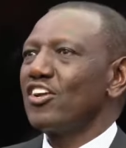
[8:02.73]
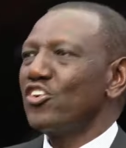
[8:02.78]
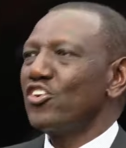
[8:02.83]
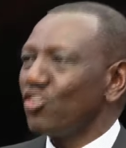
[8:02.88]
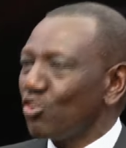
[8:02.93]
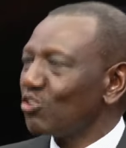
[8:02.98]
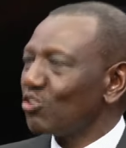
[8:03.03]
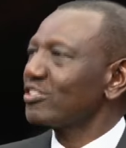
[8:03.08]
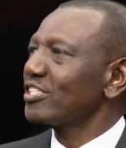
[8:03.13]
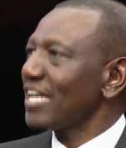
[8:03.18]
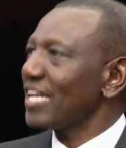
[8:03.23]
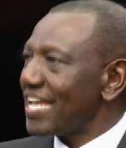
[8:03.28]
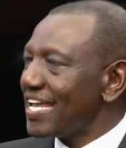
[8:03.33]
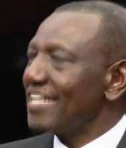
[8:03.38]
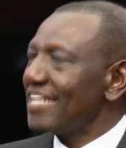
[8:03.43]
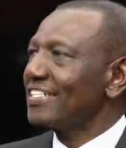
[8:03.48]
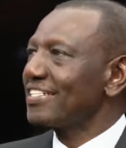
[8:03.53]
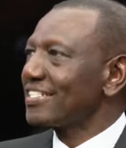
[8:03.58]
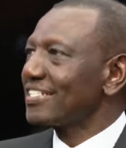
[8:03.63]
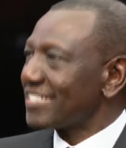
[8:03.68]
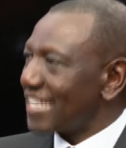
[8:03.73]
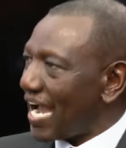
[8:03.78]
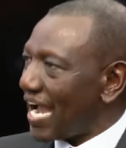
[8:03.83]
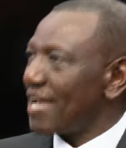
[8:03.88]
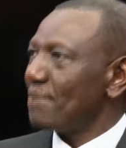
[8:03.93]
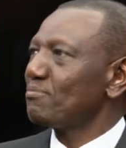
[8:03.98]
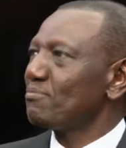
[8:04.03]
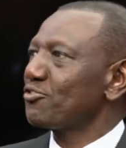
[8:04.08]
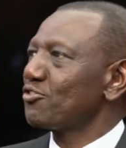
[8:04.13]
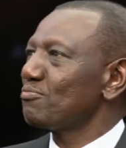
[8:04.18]
not 8
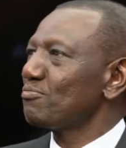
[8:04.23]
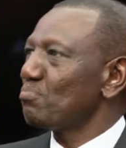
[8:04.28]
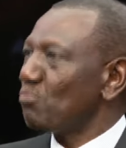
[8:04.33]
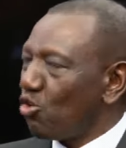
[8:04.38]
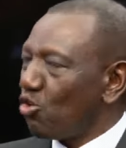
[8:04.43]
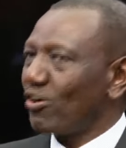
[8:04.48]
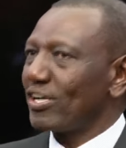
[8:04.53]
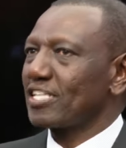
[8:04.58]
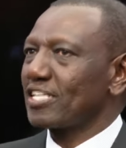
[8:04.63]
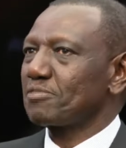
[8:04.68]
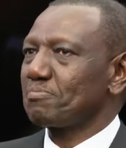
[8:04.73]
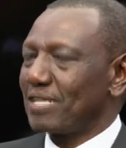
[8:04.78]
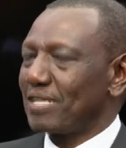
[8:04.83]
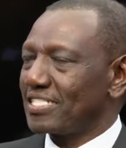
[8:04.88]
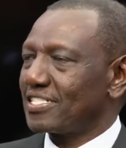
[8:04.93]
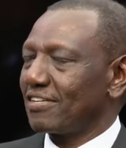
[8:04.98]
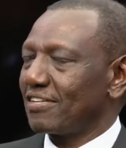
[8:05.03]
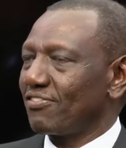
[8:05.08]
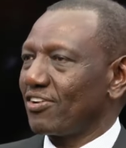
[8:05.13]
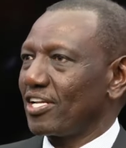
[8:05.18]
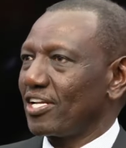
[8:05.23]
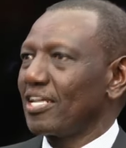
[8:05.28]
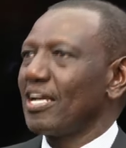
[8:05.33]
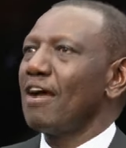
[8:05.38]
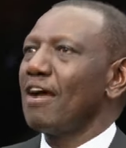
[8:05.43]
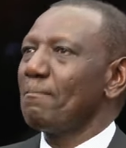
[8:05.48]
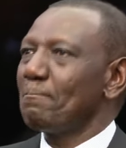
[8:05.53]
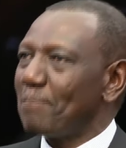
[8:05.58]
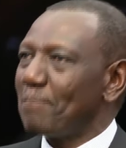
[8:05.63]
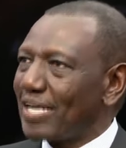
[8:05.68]
times more expensively,
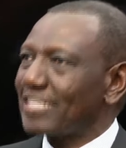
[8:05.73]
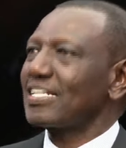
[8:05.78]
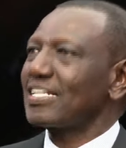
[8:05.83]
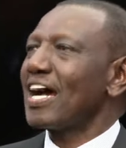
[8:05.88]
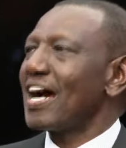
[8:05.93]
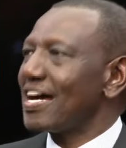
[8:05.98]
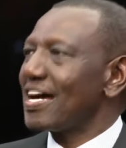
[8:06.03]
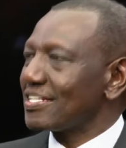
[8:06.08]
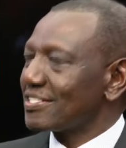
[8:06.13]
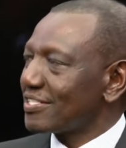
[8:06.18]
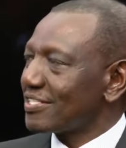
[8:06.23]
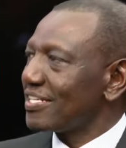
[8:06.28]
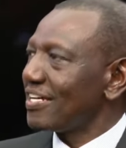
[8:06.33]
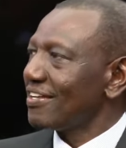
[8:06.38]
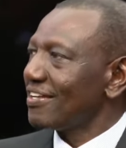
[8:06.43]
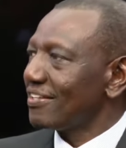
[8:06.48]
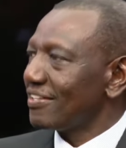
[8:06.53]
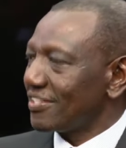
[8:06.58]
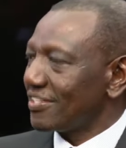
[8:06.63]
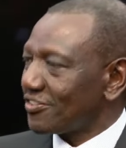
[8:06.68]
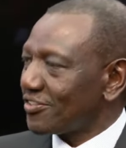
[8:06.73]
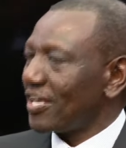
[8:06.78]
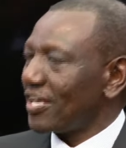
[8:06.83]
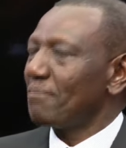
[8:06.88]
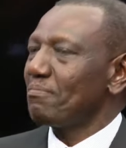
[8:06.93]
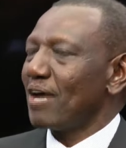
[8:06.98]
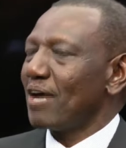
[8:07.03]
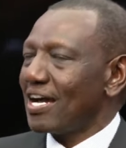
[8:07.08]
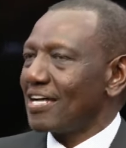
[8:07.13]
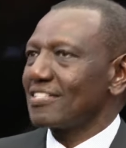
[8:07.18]
but as the
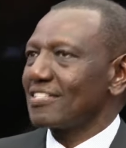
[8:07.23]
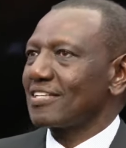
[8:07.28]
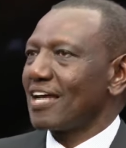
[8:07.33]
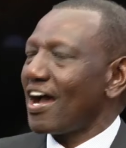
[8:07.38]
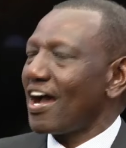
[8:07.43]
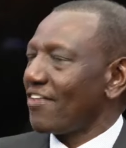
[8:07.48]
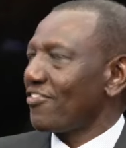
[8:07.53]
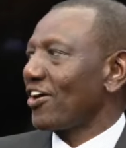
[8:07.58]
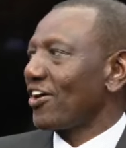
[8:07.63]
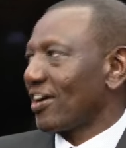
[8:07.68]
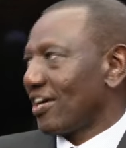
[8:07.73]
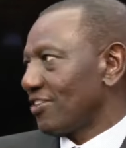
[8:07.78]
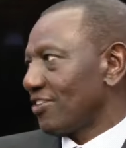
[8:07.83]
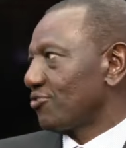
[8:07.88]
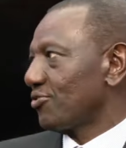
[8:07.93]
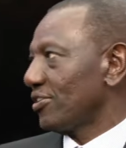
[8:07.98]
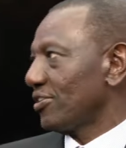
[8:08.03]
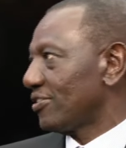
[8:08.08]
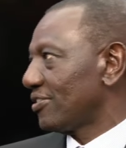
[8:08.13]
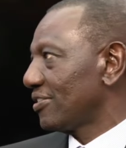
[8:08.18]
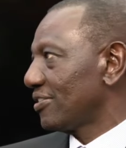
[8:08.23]
same as other countries.